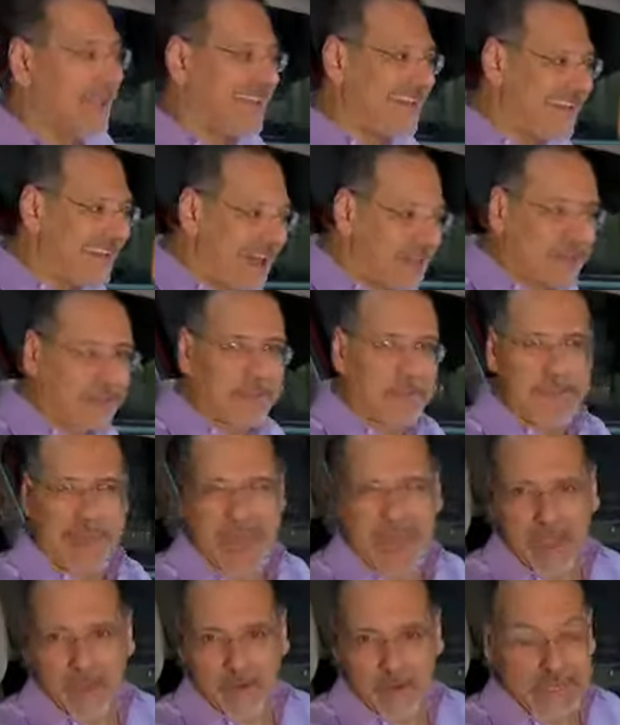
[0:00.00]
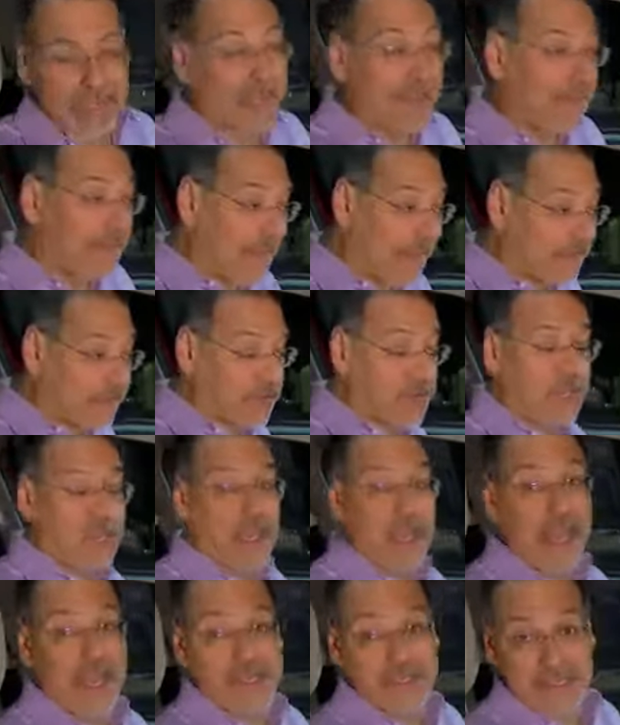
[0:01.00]
not the battery. That's
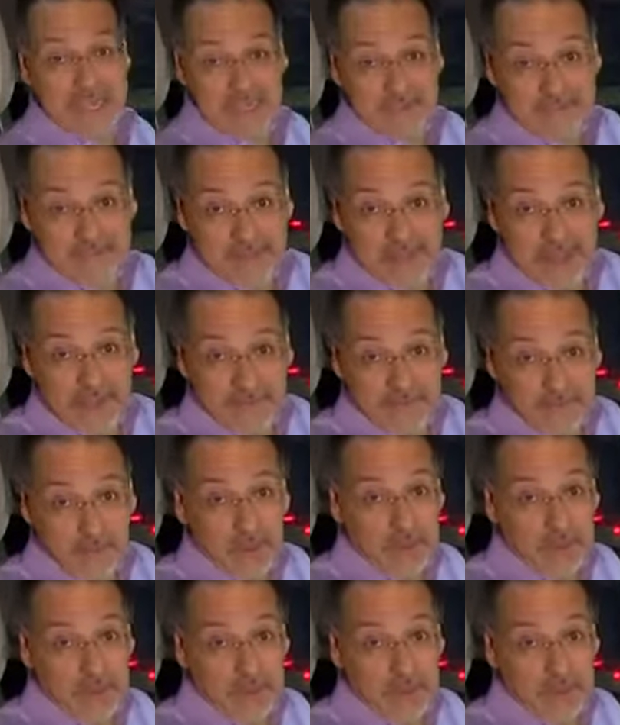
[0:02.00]
really high-tech stuff.